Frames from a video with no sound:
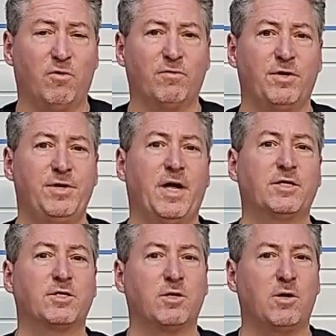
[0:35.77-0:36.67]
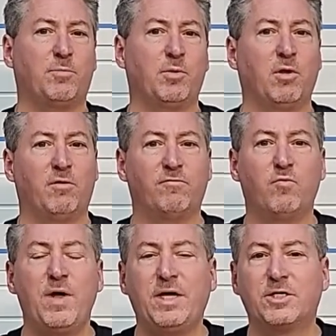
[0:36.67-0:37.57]
over the next couple of
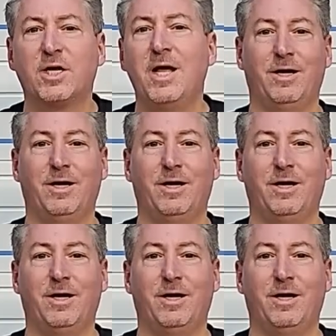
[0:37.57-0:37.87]
weeks,